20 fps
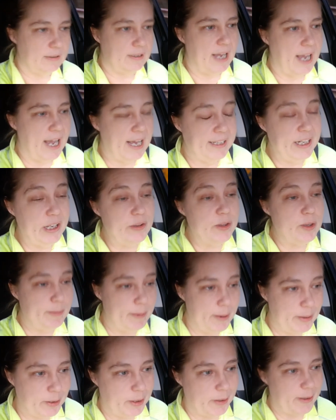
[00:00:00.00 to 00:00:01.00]
I know that
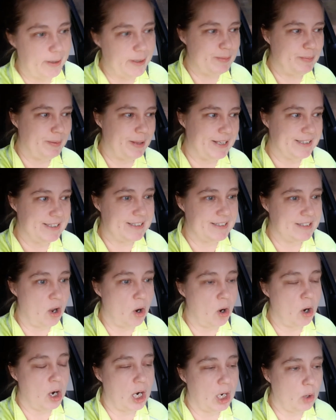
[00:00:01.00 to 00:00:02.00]
both of those places
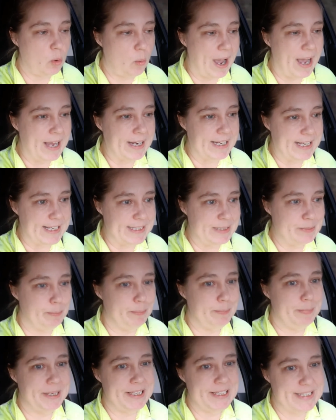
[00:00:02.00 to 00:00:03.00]
aren't quite as
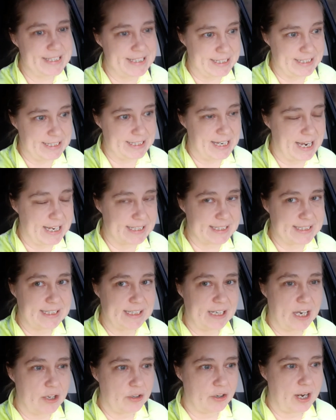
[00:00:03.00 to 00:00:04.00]
busy as
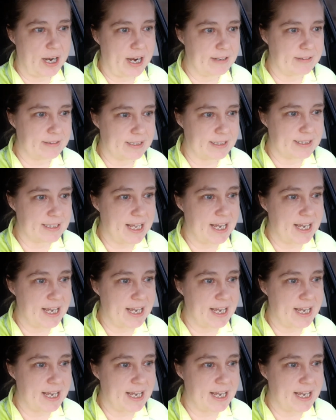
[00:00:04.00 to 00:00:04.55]
the other houses.